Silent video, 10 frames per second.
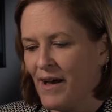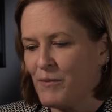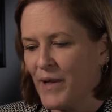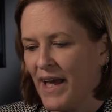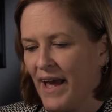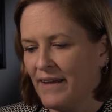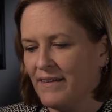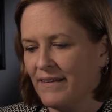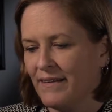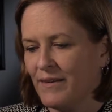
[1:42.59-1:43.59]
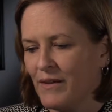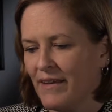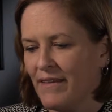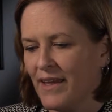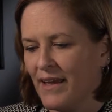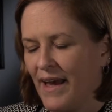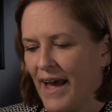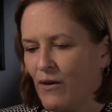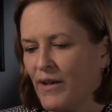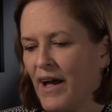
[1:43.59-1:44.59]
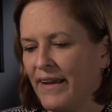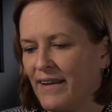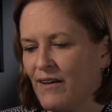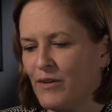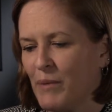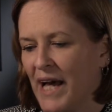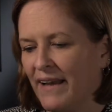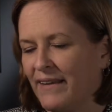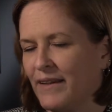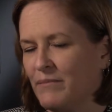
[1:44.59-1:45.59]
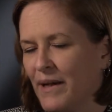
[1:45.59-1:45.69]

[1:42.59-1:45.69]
We had the outline of a pilot